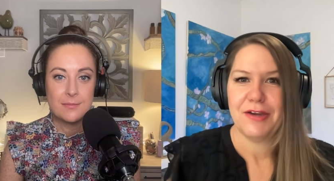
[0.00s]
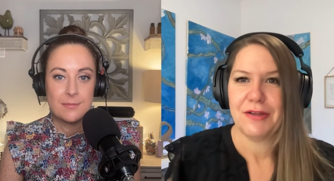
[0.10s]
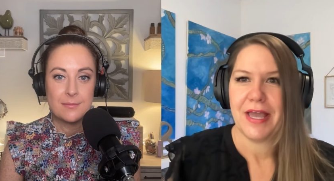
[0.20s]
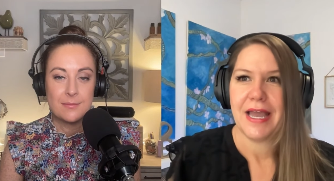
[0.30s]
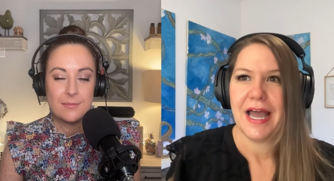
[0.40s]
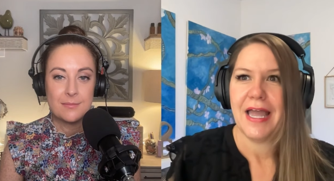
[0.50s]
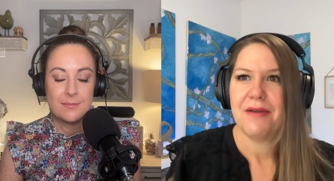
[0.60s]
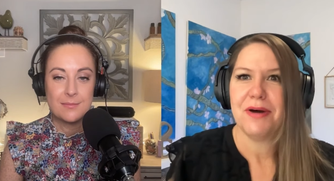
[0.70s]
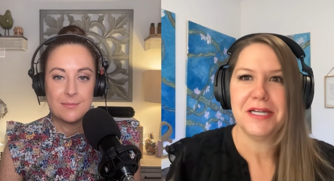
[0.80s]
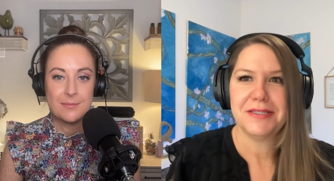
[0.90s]
Speaker 1: they're like,
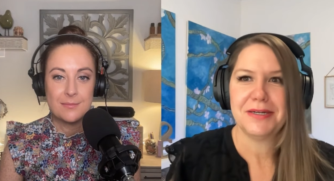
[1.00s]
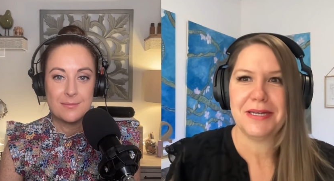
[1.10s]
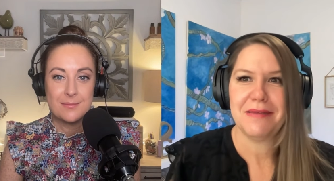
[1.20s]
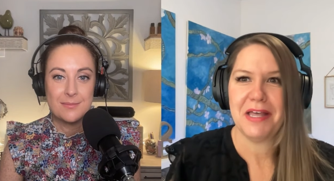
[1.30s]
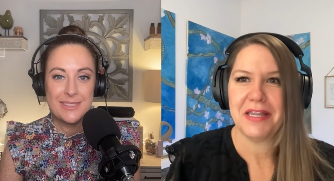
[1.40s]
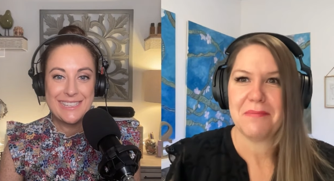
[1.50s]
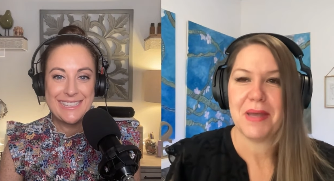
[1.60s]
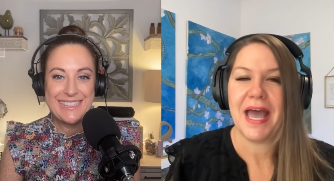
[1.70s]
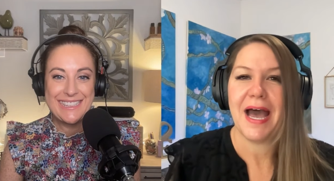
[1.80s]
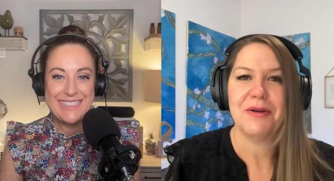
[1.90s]
I want to start emailing,
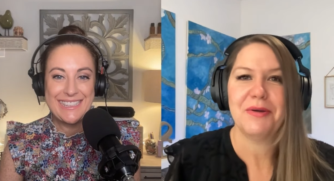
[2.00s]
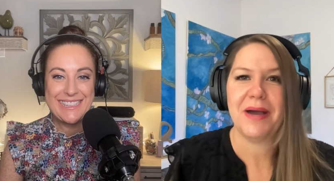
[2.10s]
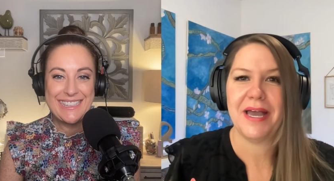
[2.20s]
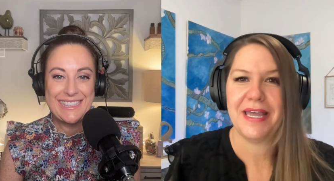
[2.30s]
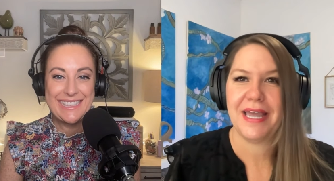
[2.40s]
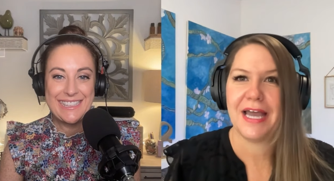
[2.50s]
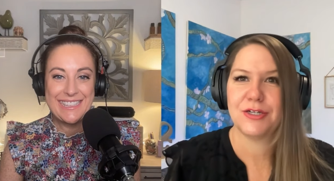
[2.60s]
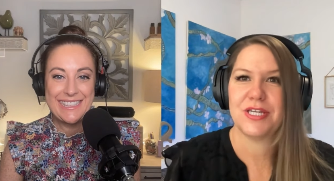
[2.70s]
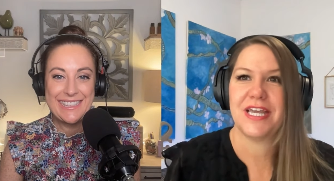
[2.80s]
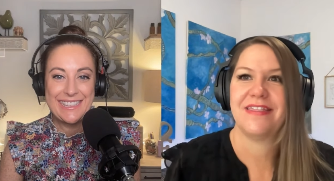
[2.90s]
but how do I
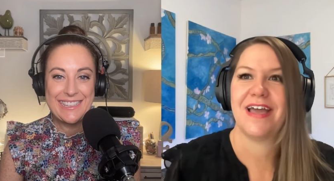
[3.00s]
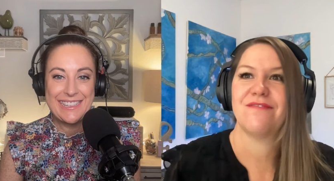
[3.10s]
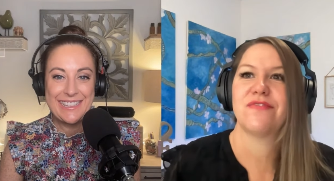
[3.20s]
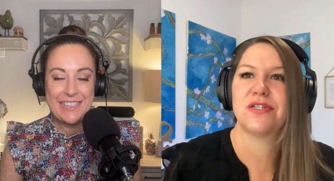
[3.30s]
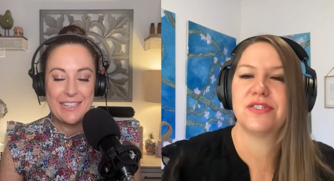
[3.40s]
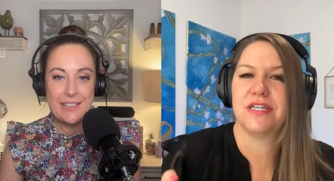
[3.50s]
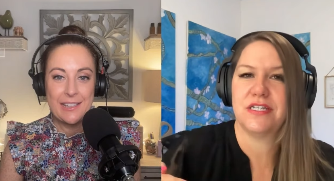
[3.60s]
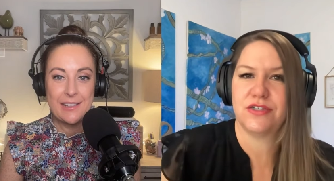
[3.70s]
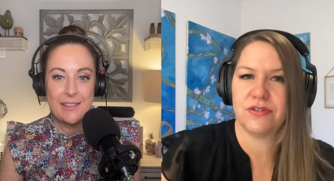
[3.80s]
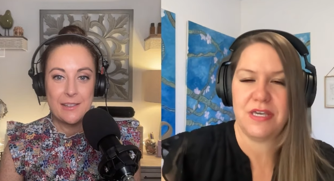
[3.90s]
actually get that first
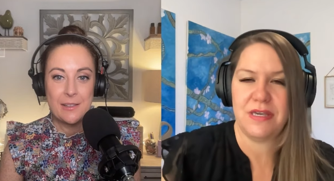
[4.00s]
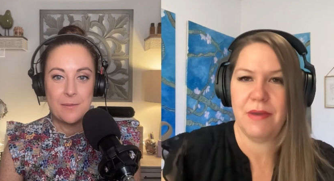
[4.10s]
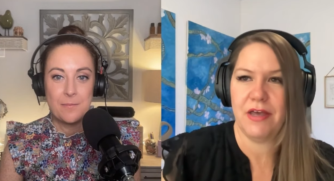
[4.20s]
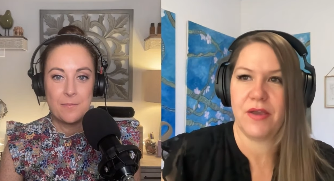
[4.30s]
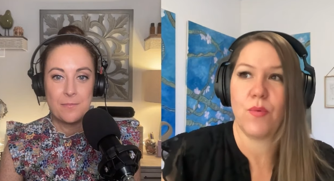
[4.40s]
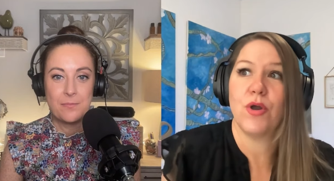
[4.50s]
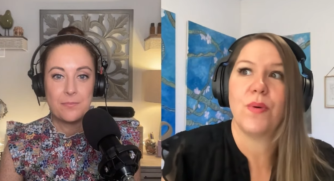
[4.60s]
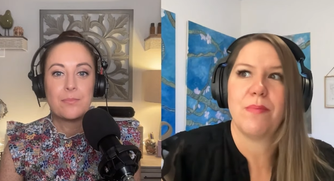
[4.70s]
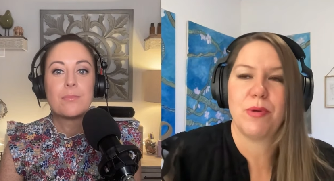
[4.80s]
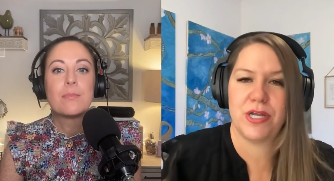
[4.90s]
initial email? Like, what
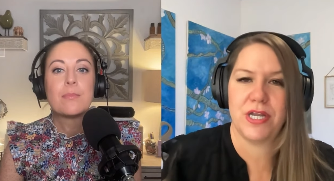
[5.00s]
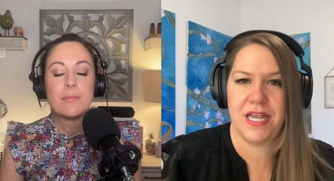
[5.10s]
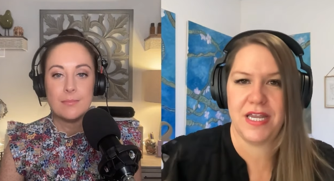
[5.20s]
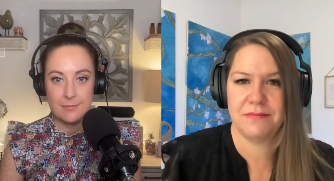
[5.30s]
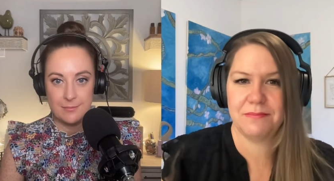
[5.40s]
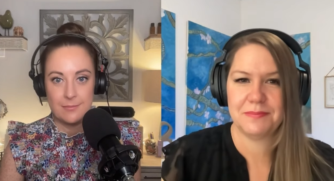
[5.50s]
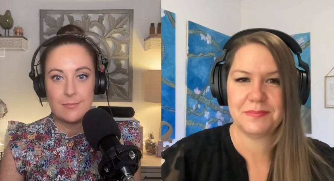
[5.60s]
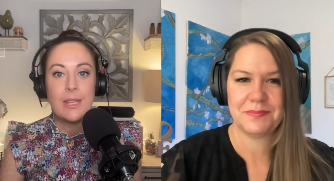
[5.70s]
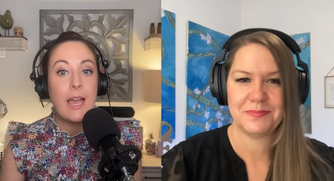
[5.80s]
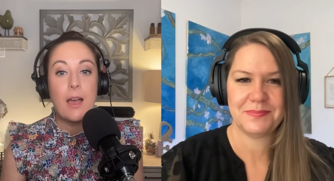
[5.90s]
do I put in it?
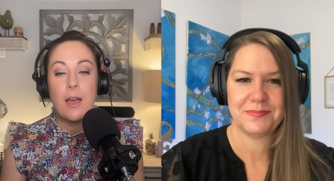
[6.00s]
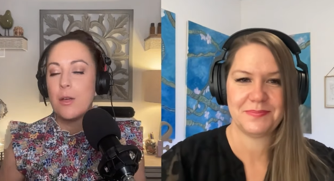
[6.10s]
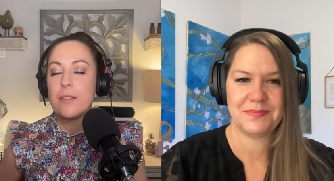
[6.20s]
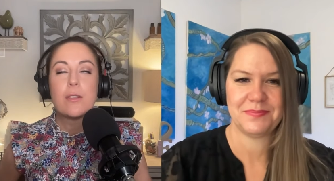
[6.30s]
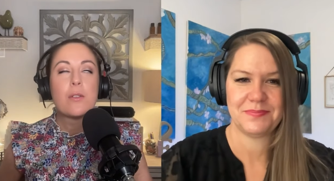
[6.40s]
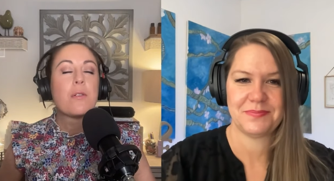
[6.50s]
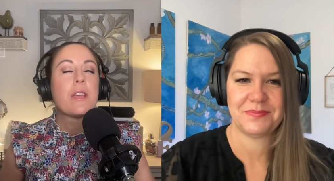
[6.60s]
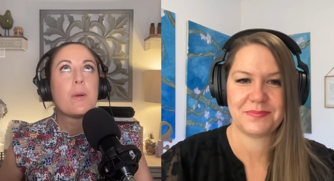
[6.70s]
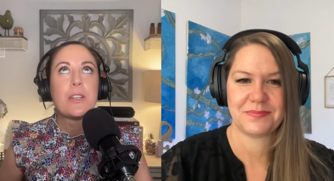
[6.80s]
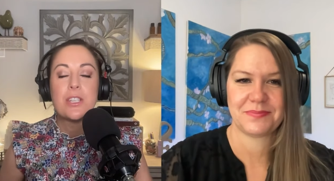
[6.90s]
Speaker 2: Yeah, oh, this is a
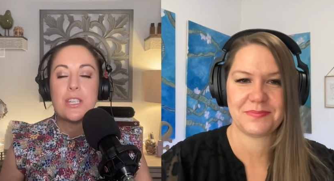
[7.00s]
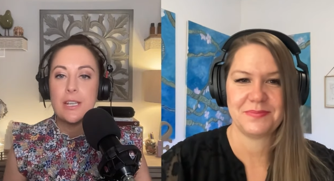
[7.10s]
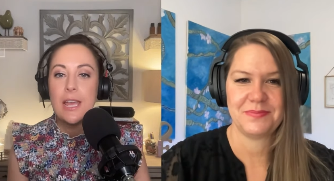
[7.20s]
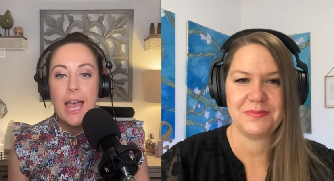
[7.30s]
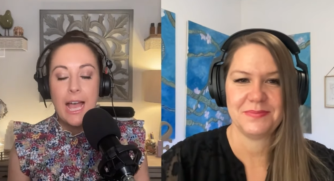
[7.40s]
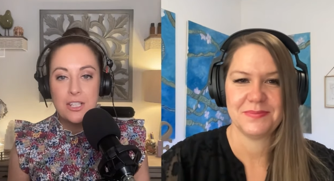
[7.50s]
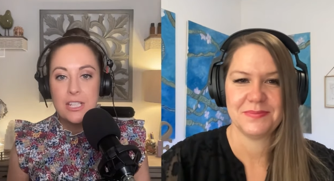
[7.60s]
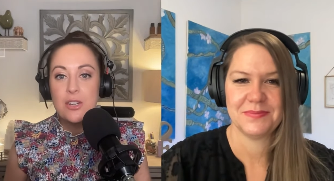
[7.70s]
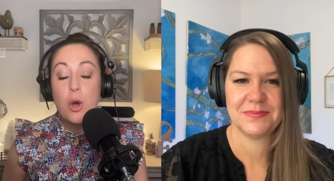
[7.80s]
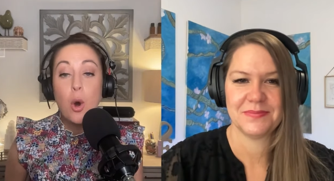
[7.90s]
great question. I
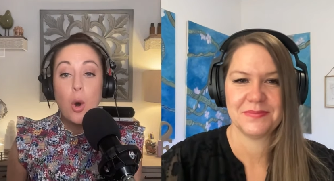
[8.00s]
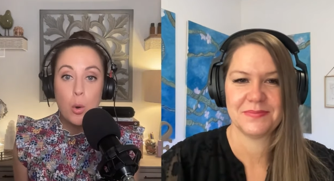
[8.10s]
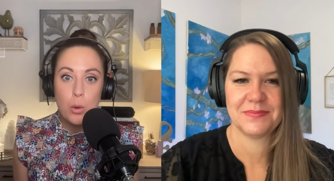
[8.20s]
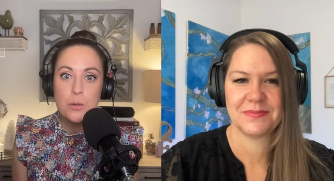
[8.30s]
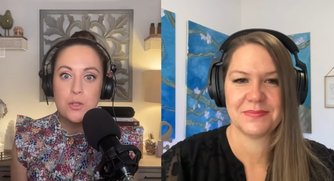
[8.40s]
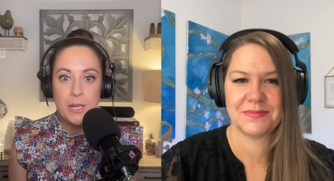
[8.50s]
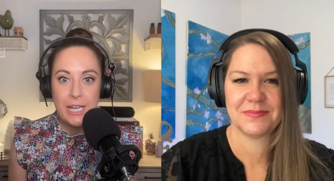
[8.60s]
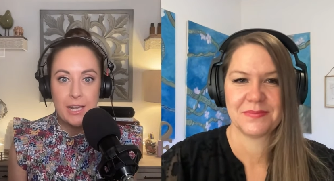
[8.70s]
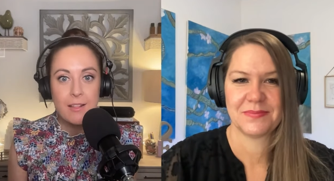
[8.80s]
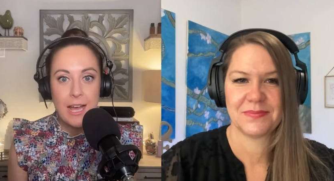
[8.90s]
actually did a whole
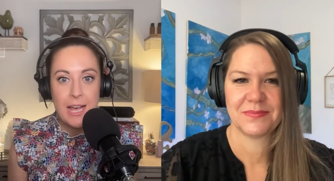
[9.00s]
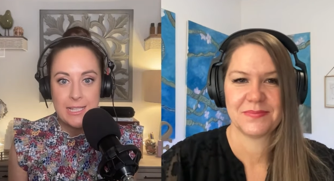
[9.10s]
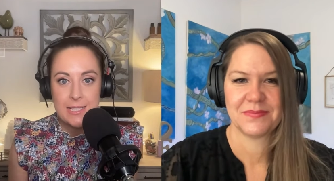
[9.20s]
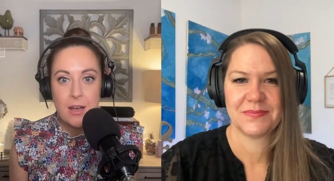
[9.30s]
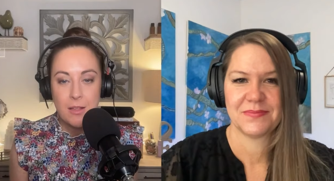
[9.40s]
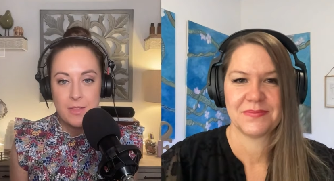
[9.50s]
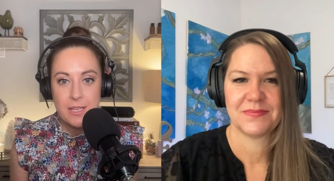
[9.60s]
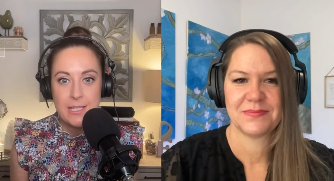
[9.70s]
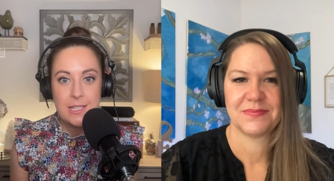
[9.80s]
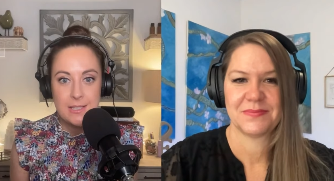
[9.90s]
training class on
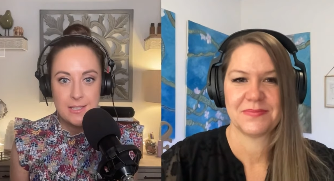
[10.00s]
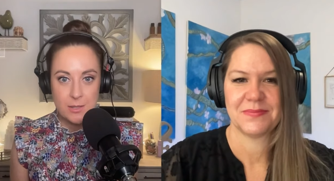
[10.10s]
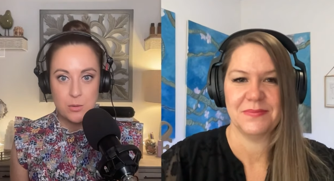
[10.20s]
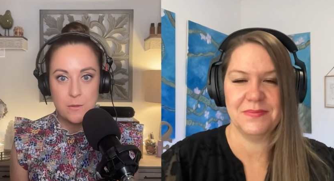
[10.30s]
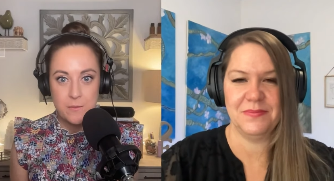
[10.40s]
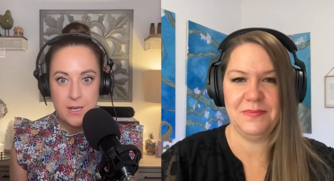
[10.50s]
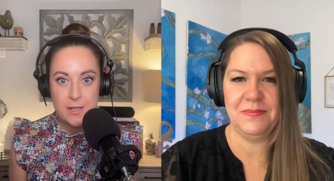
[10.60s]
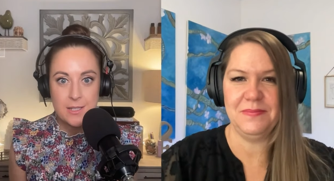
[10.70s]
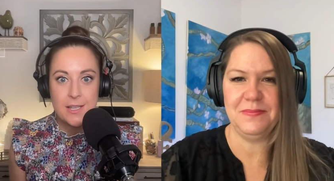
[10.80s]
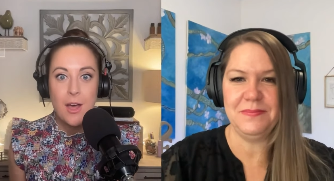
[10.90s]
this in Social
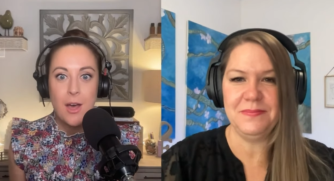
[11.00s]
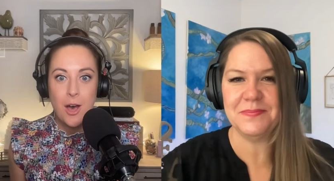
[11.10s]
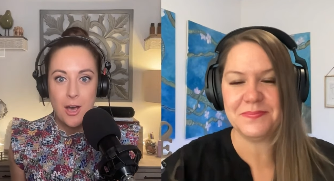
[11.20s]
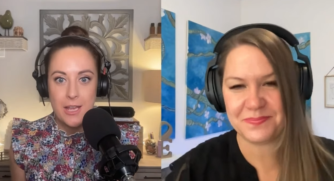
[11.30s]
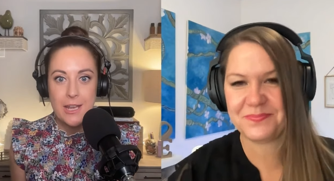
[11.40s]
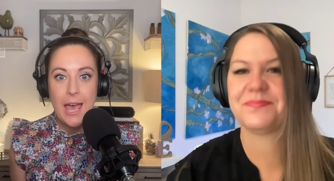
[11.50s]
Fox on